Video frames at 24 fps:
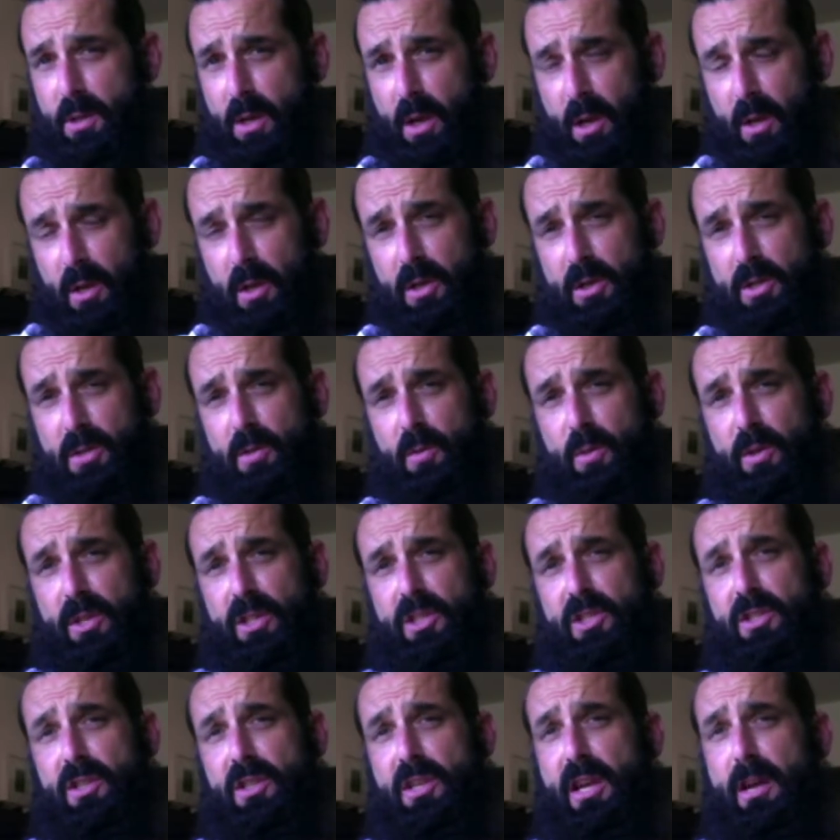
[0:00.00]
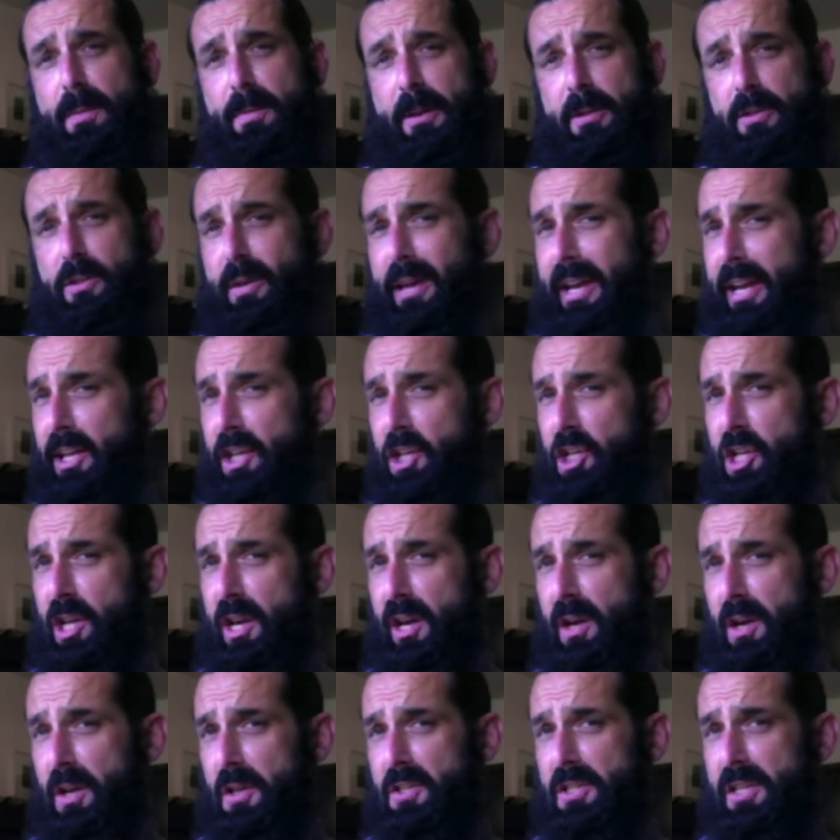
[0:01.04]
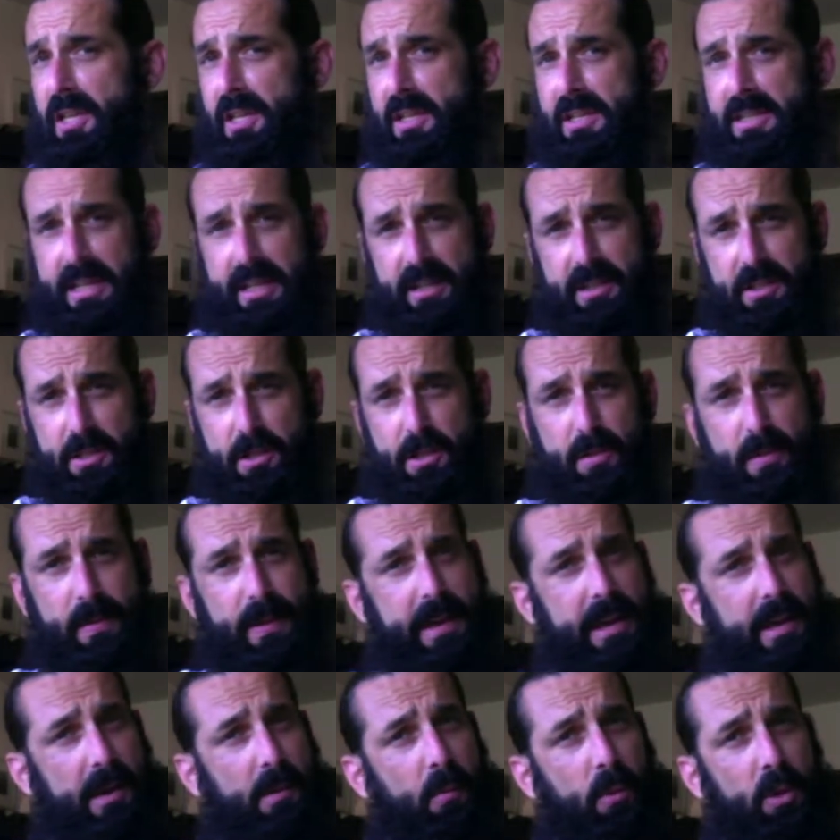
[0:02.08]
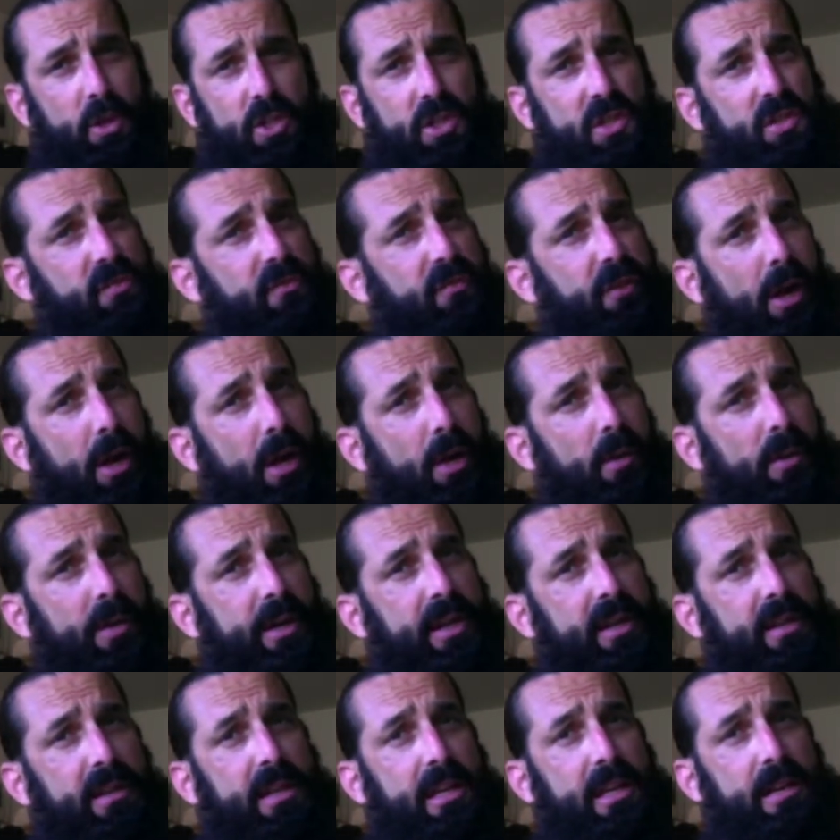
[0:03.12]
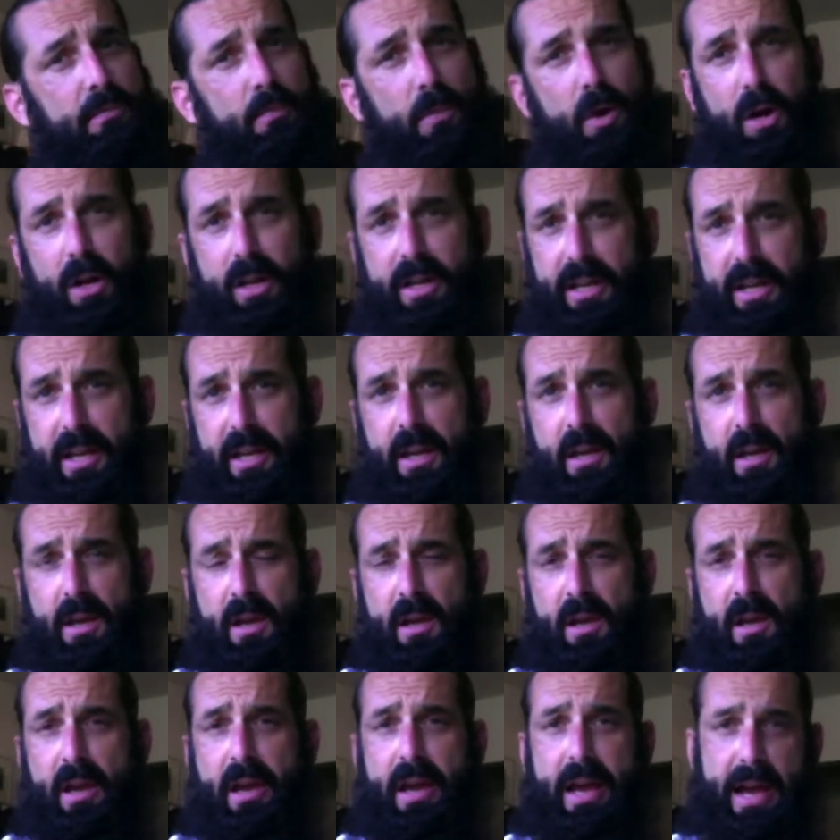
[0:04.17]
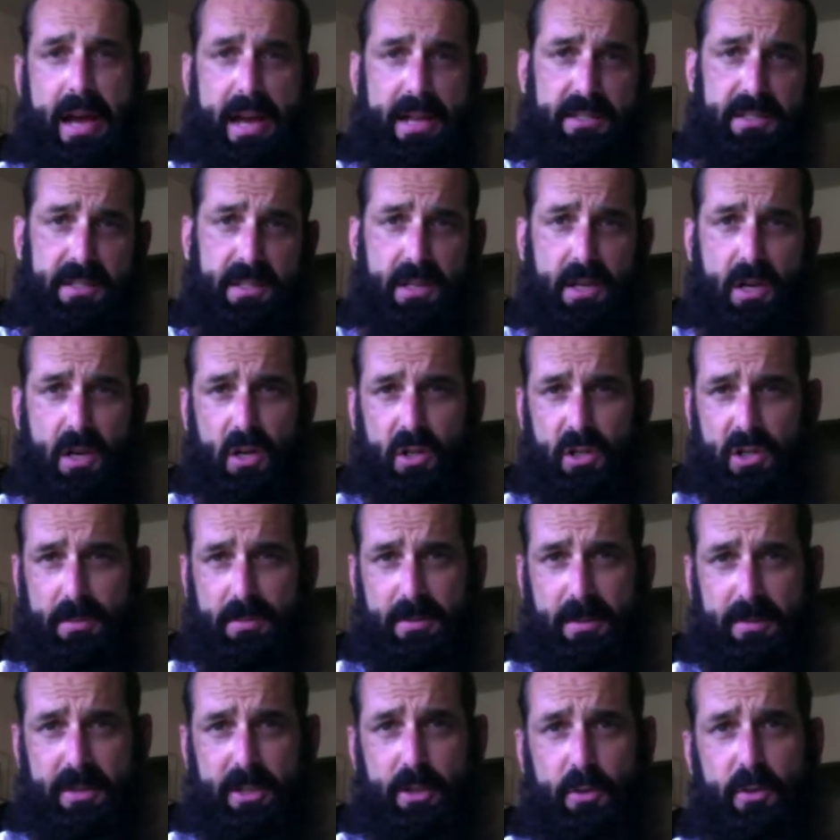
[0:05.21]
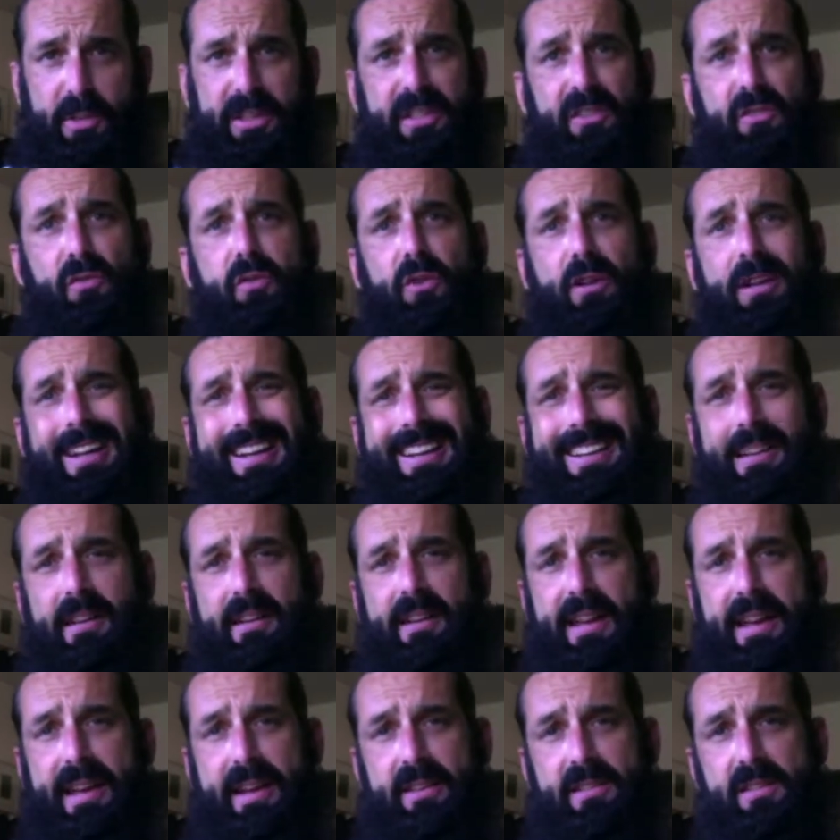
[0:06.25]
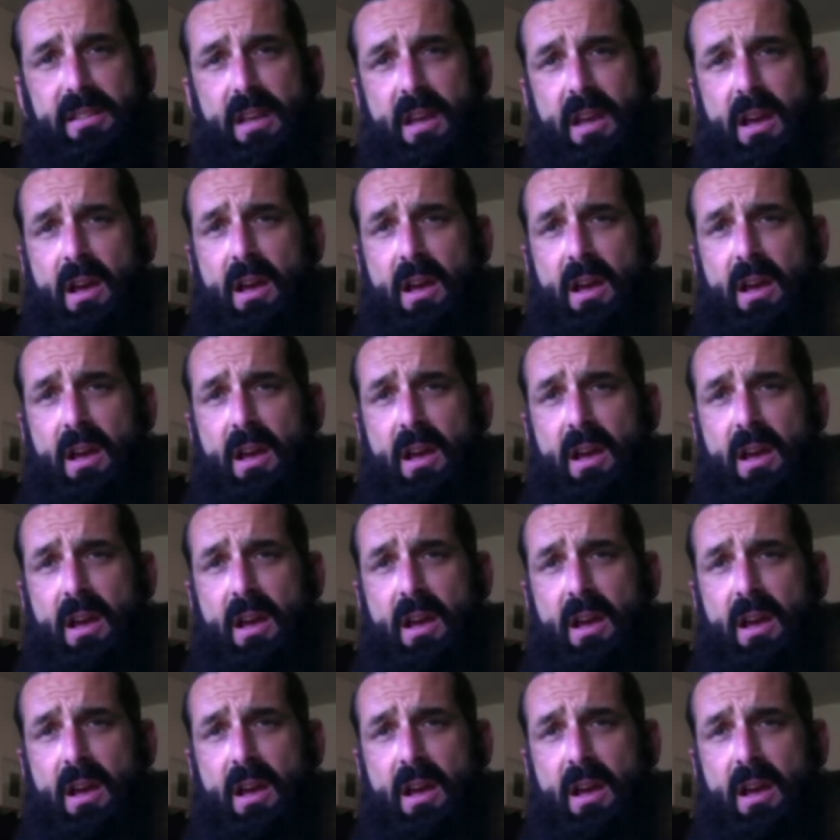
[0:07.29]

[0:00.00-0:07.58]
dollars, which came out to eight shares in Take Two, and we're just following the market as it goes. I'm going to be doing this for 90 days.